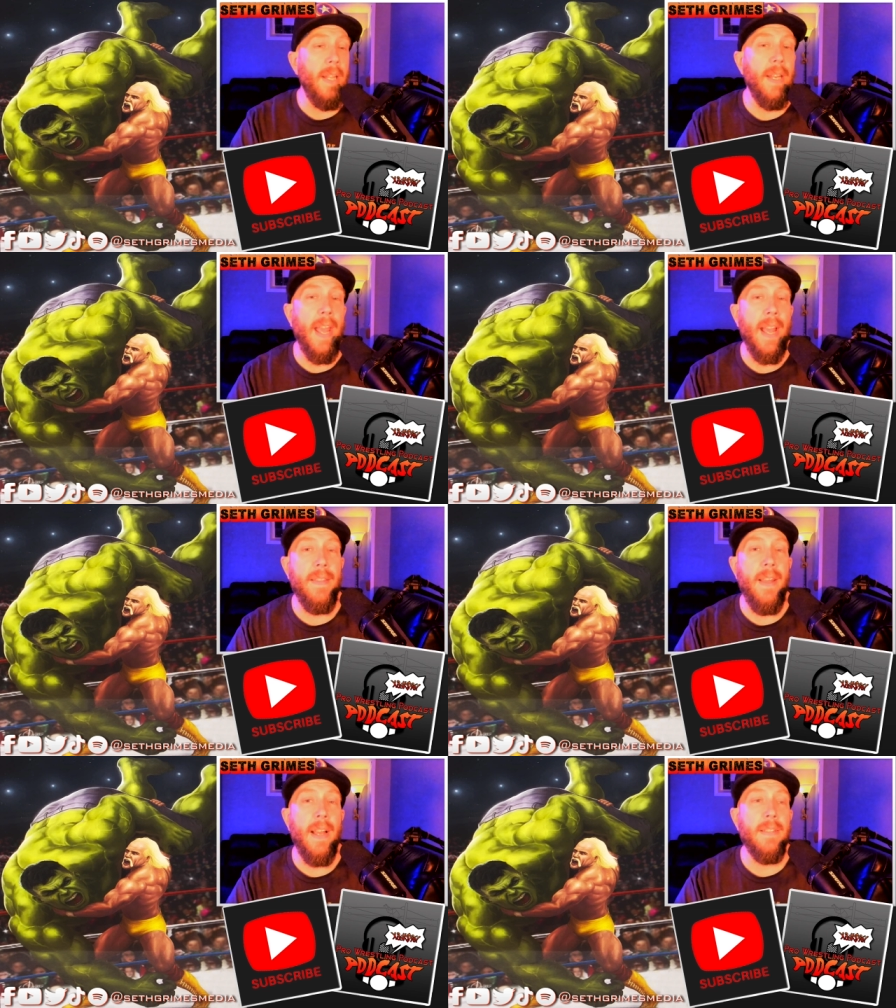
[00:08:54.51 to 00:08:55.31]
and
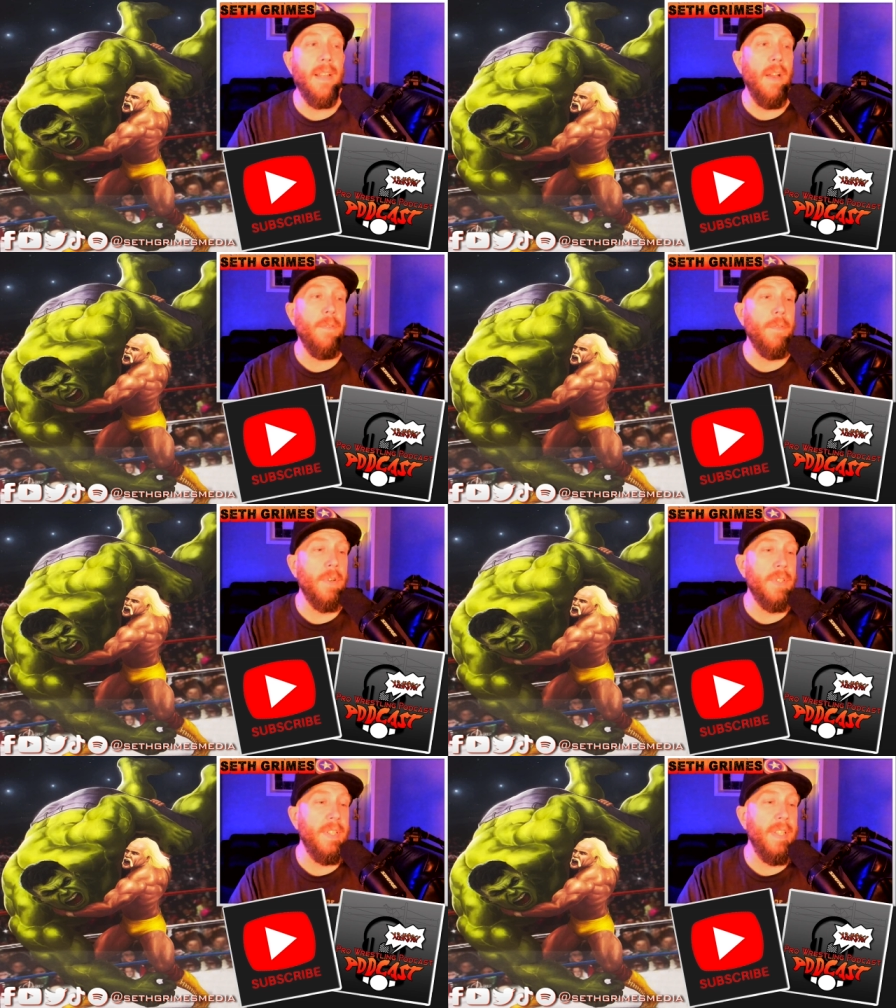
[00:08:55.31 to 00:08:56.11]
had that uh,
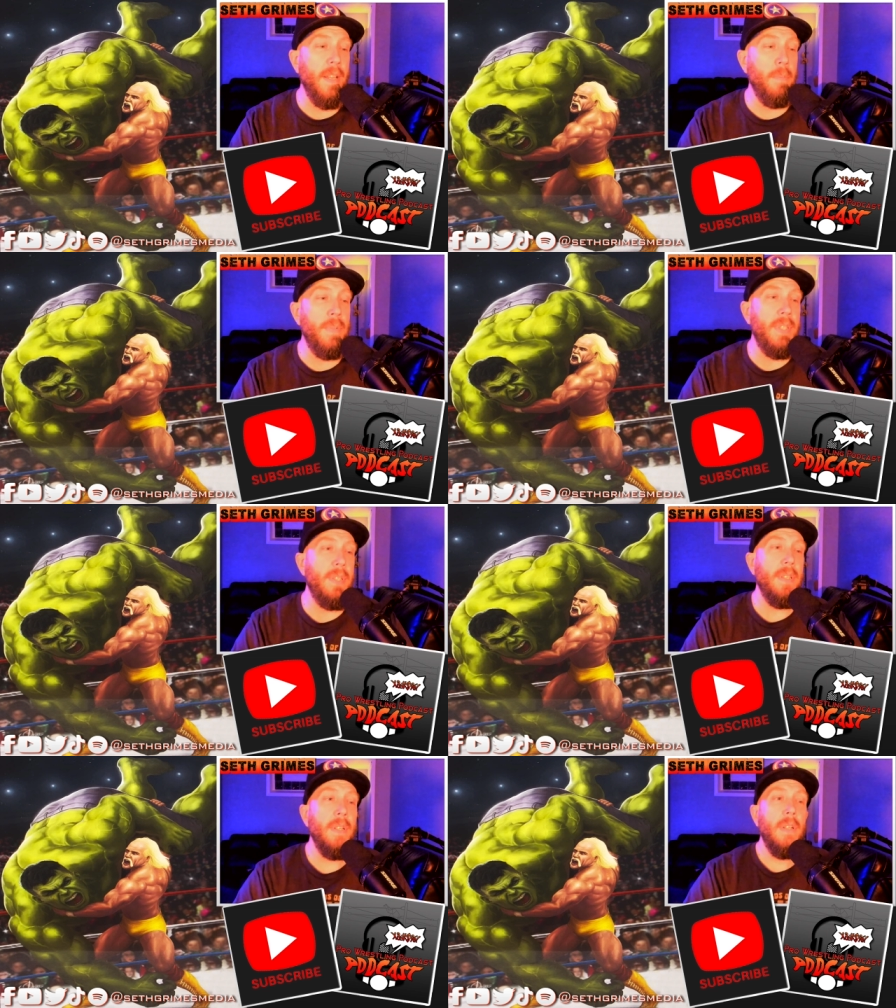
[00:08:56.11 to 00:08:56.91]
first dibs